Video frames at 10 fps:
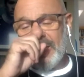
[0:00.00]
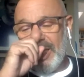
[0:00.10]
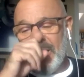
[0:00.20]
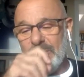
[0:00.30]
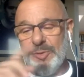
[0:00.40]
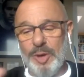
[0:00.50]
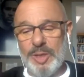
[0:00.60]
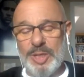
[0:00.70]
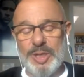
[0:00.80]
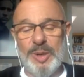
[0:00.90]
the
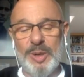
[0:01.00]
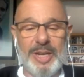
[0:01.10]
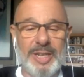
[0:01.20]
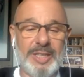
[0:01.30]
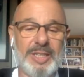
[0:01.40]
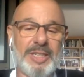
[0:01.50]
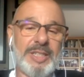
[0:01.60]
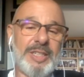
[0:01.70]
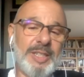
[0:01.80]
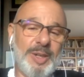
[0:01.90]
first story in the
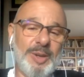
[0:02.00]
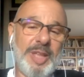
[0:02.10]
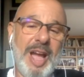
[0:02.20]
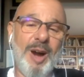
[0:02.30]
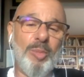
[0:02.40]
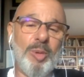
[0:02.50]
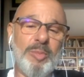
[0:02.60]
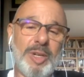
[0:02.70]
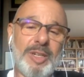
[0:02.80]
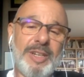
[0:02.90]
on the
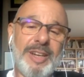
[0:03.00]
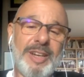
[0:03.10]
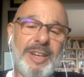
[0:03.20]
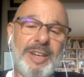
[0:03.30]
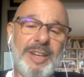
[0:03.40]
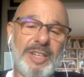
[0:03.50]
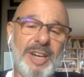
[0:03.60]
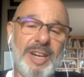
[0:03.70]
album, and